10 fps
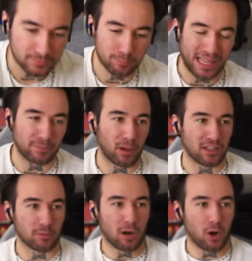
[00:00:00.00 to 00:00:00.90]
Black
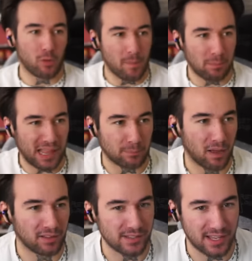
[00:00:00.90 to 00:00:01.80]
Butler, bro. Where my Black
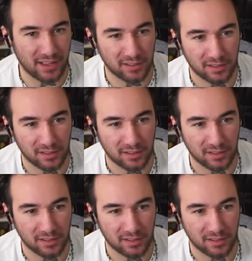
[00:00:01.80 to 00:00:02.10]
Butlers at?